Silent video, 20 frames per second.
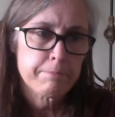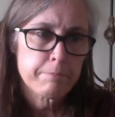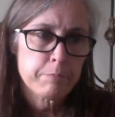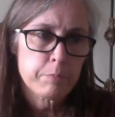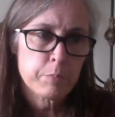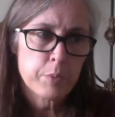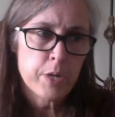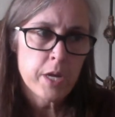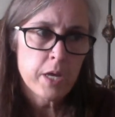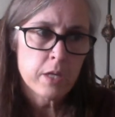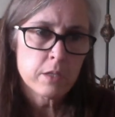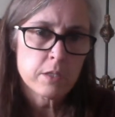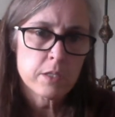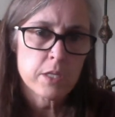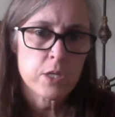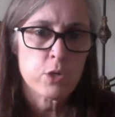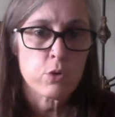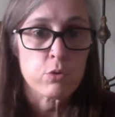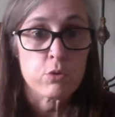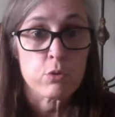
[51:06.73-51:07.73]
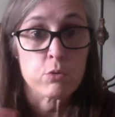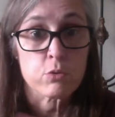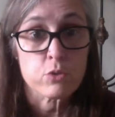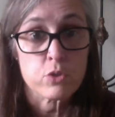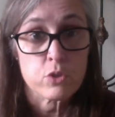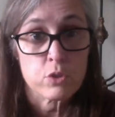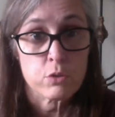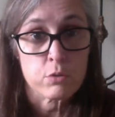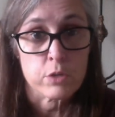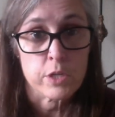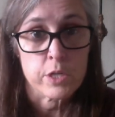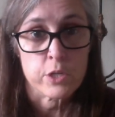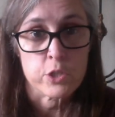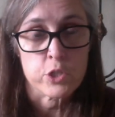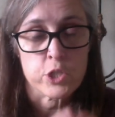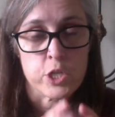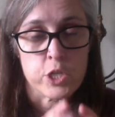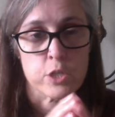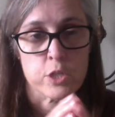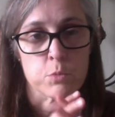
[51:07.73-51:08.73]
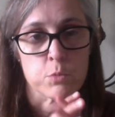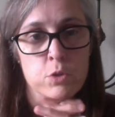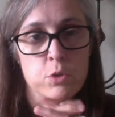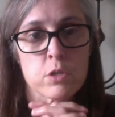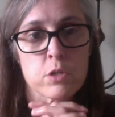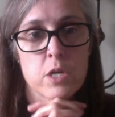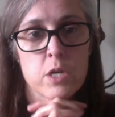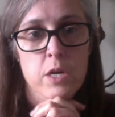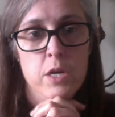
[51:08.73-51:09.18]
brands. I know those two are interchangeable.